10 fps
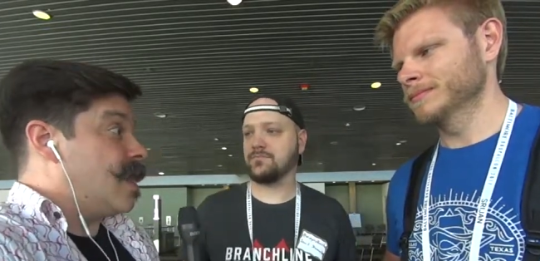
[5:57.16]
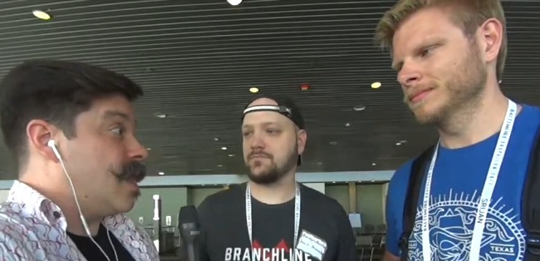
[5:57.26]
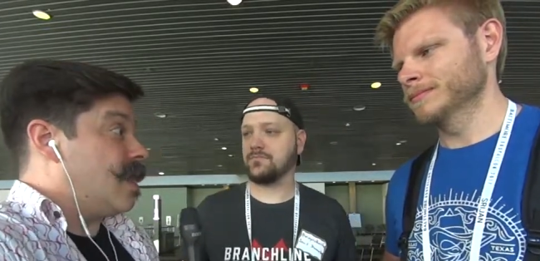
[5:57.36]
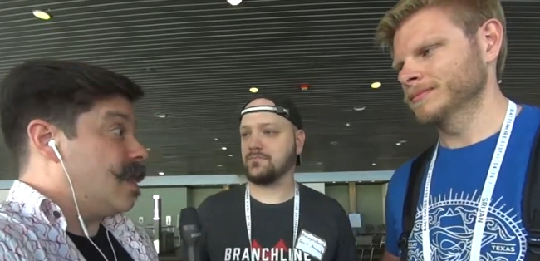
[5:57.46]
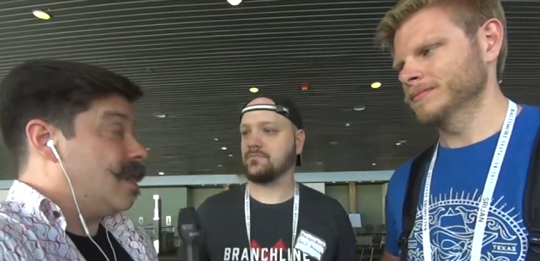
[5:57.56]

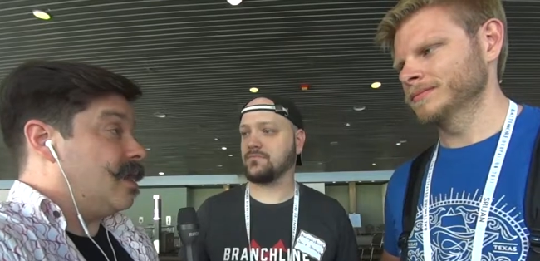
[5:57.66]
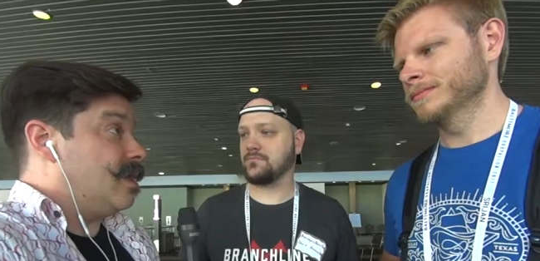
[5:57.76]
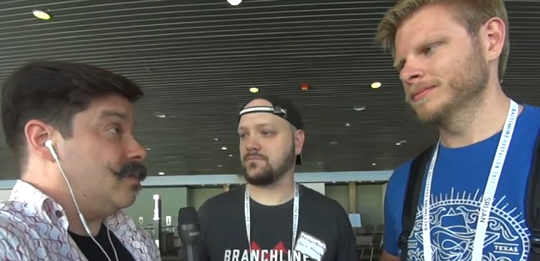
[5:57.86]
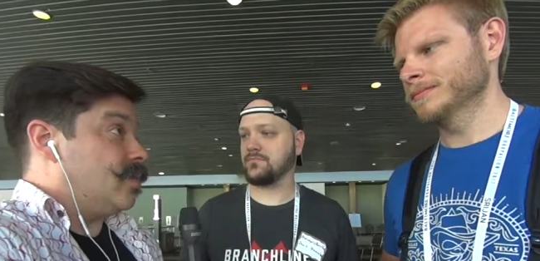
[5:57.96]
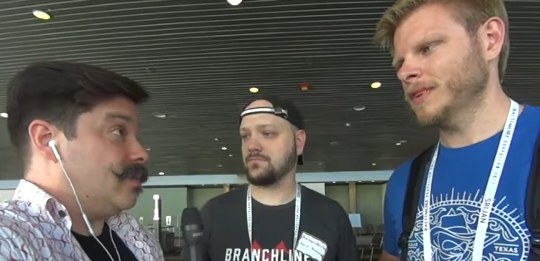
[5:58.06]

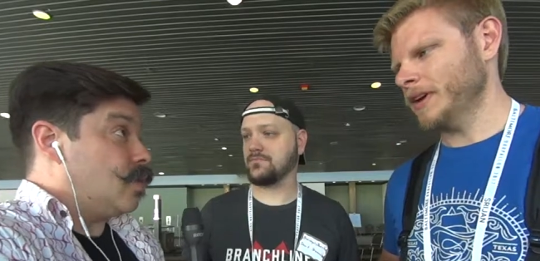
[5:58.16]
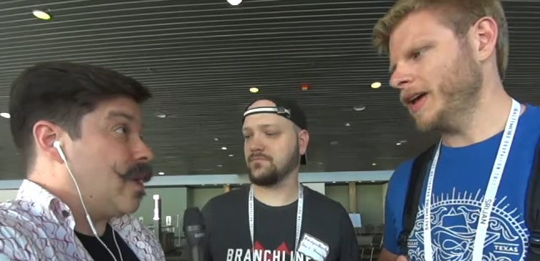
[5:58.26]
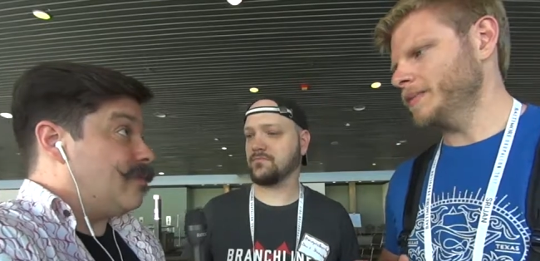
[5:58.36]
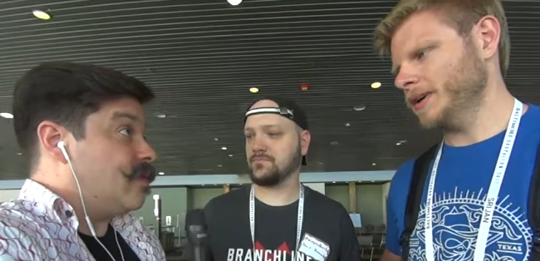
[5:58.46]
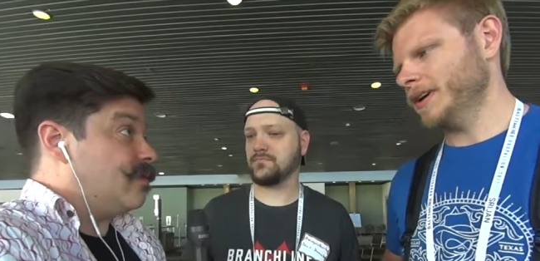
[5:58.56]
Speaker 1: uh, uh,
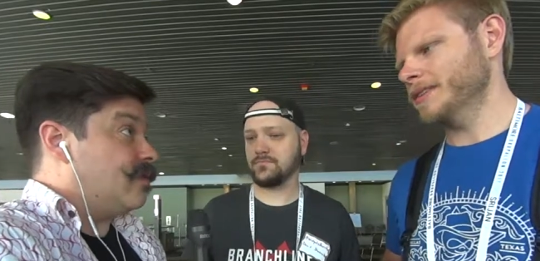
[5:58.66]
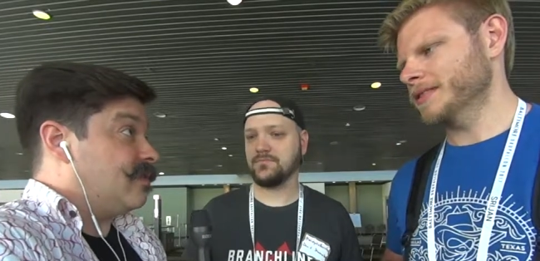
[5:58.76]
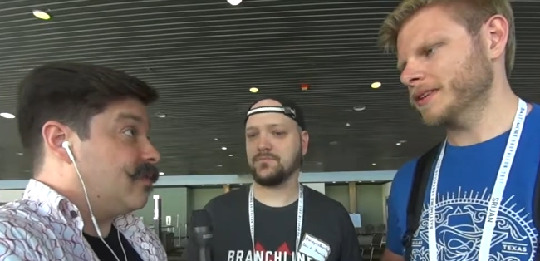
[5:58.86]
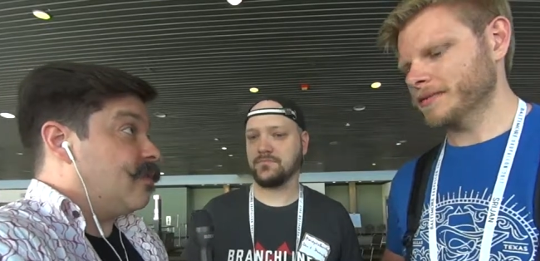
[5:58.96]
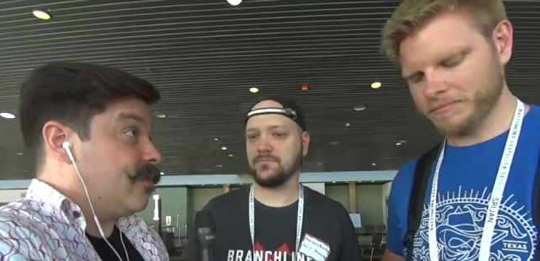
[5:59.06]
web
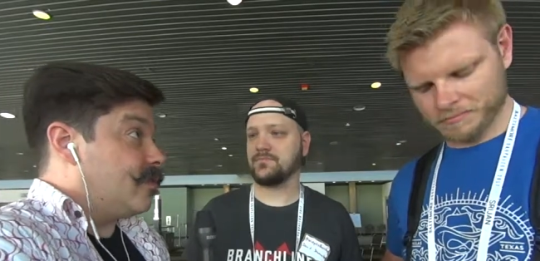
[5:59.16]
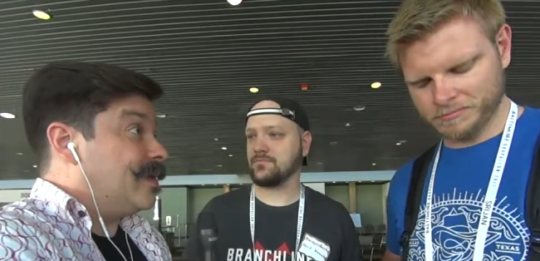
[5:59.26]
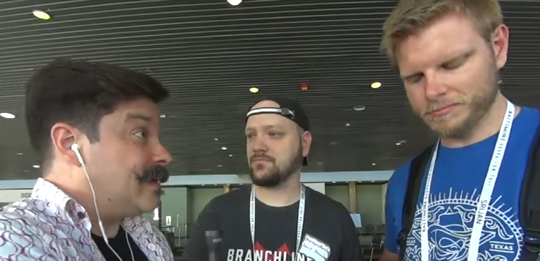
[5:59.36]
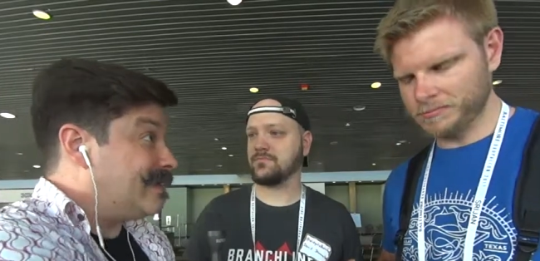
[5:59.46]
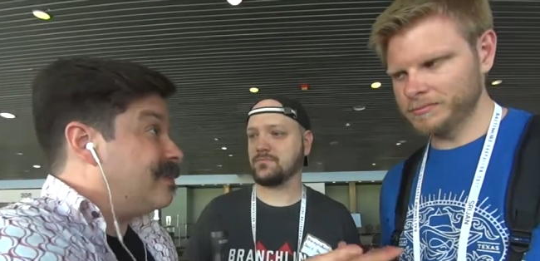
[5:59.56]
services for, for
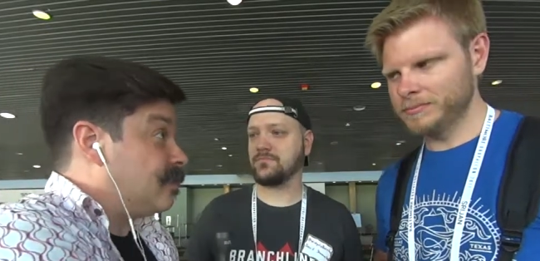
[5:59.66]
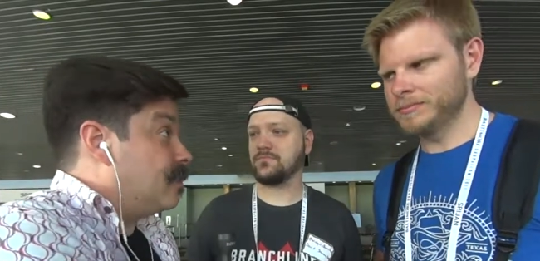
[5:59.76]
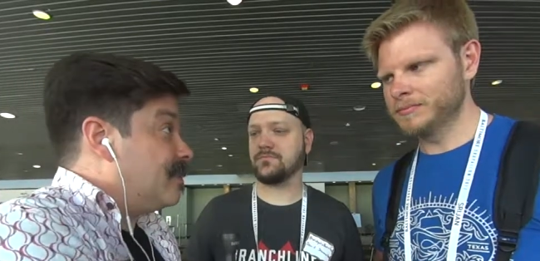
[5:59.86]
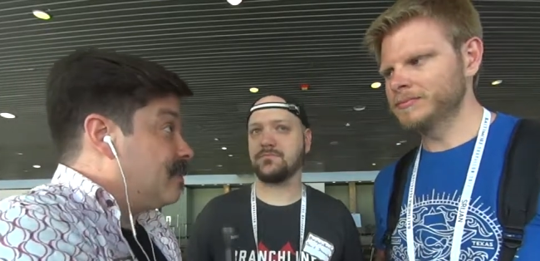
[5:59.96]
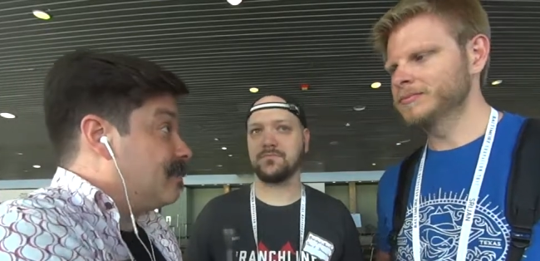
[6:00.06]
building
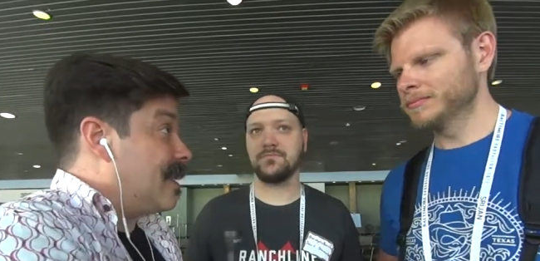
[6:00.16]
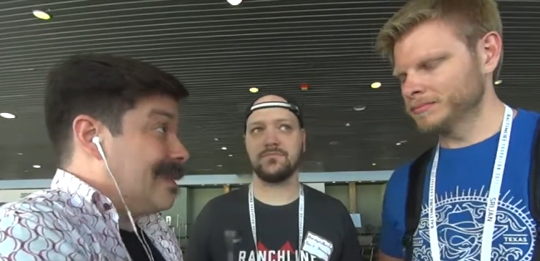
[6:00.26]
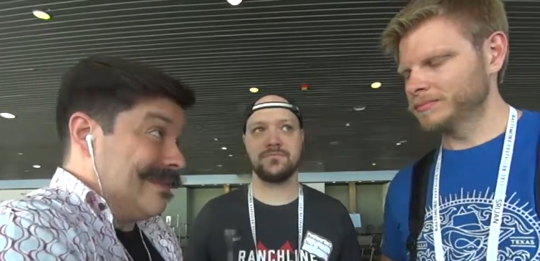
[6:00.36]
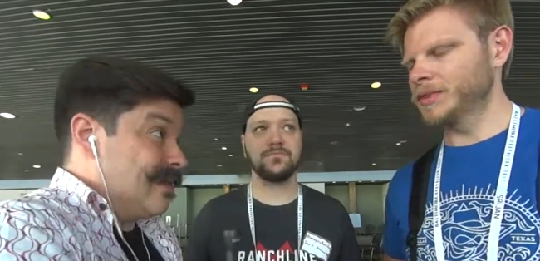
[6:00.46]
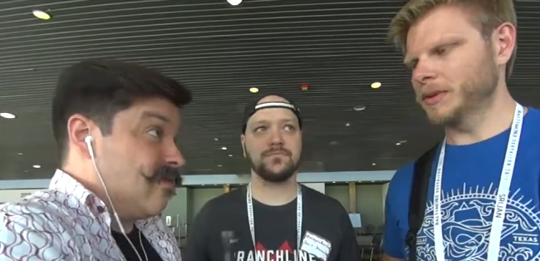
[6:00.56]
digital business, right?
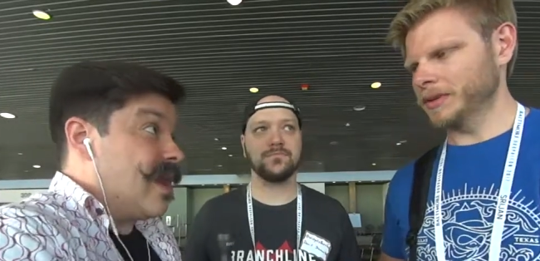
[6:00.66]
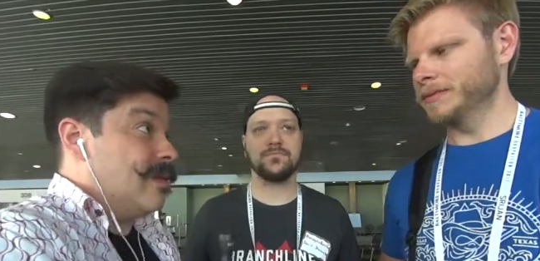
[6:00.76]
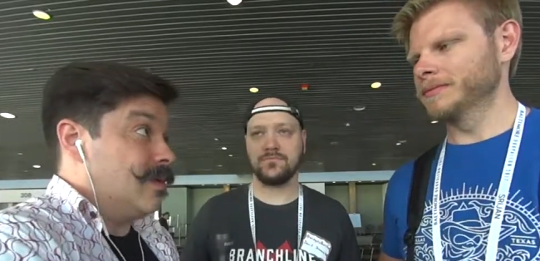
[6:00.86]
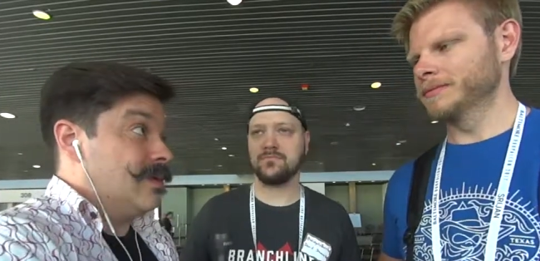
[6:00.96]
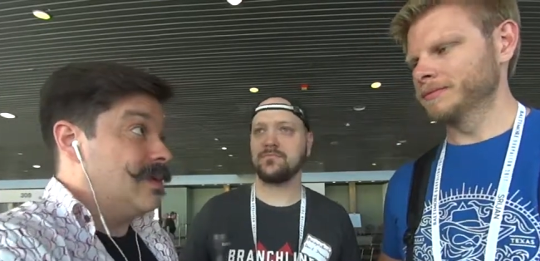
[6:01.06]
That's
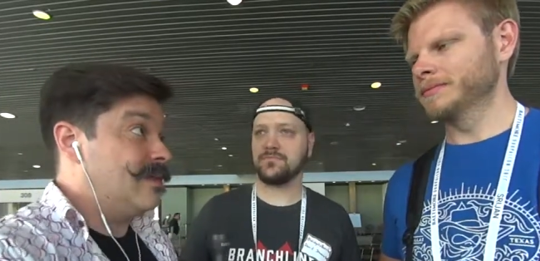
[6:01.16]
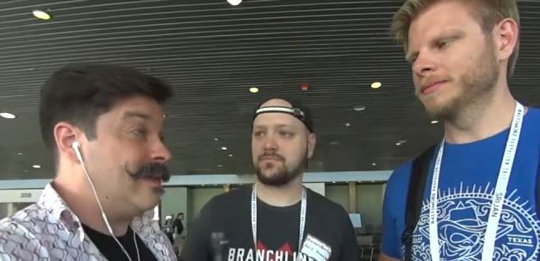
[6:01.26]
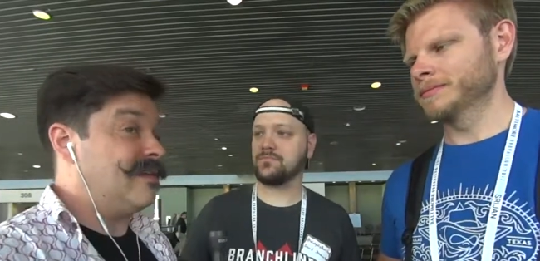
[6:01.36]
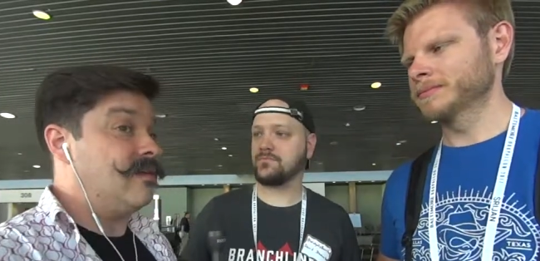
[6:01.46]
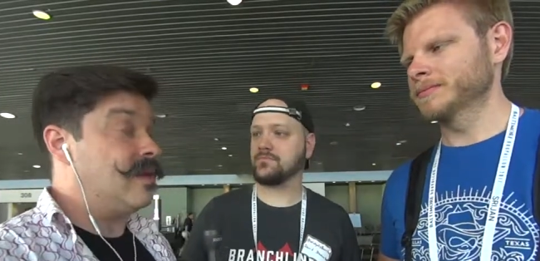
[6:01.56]
incredible.
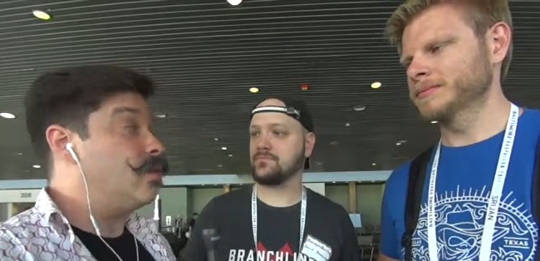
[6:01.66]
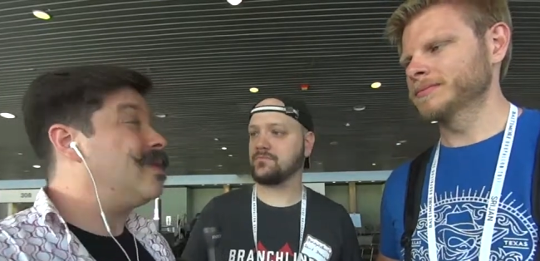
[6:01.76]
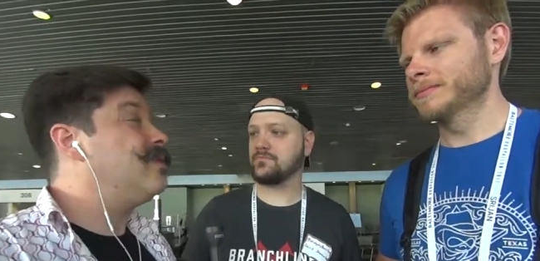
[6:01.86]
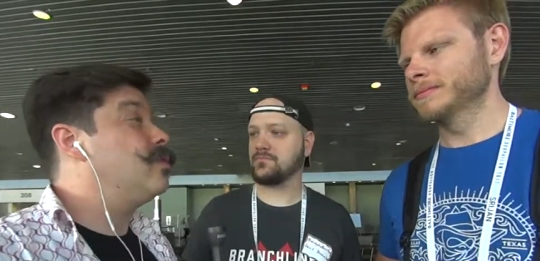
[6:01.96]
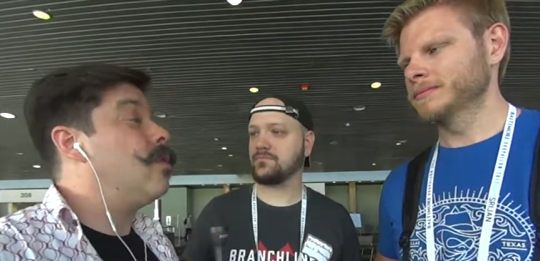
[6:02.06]
That's incredible.
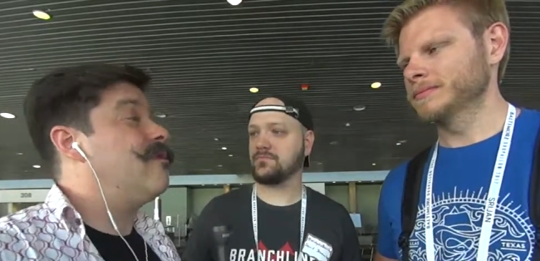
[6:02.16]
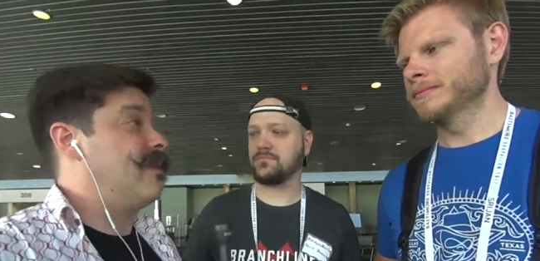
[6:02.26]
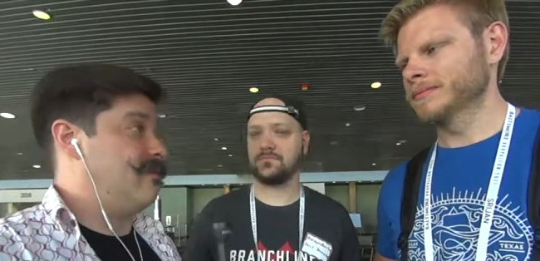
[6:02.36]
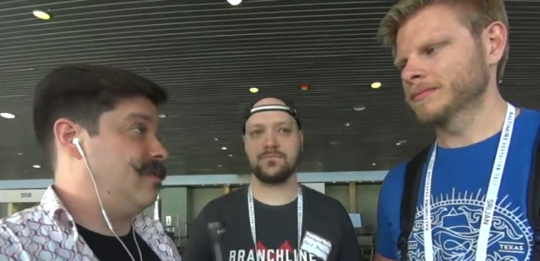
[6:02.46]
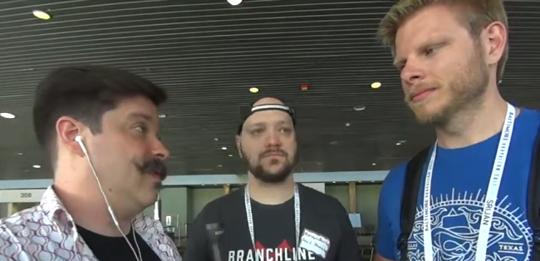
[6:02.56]
What's your
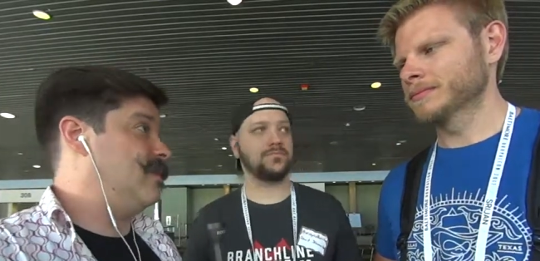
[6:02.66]
favorite thing